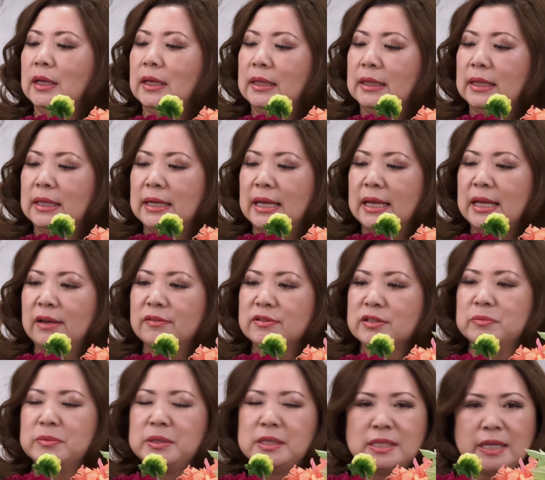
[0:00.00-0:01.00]
Then I have some
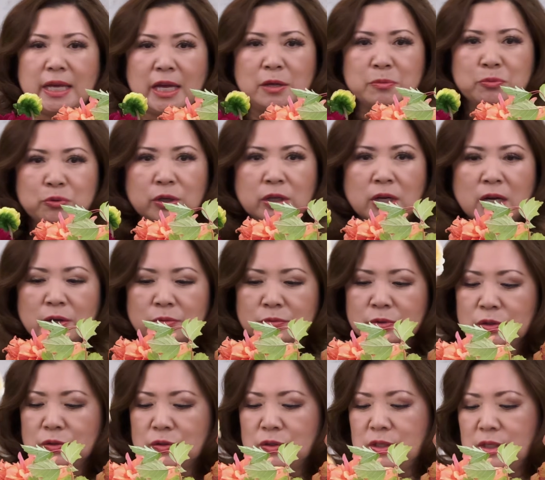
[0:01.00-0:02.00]
of these apricot
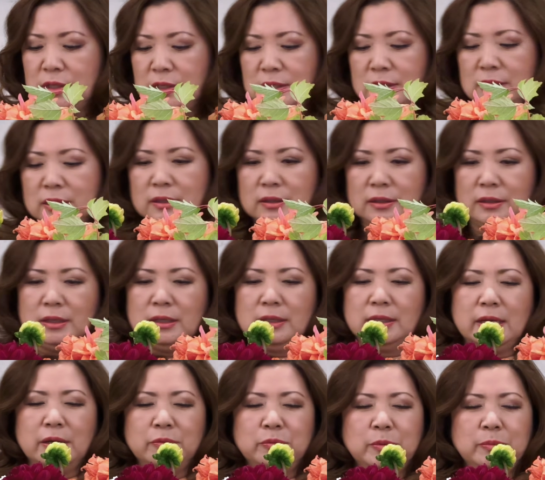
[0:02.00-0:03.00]
roses. I think
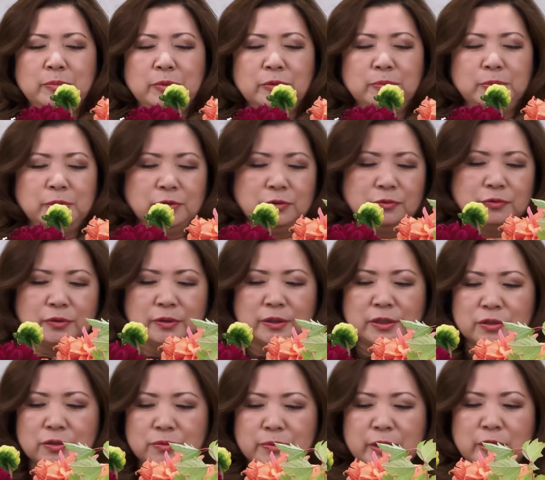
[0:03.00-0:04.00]
that would be beautiful in
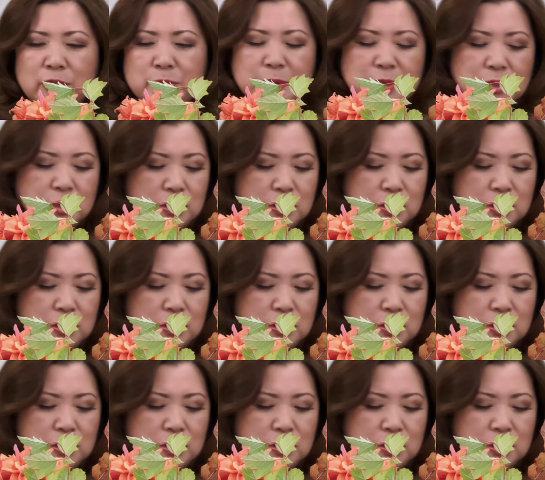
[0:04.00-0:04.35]
this arrangement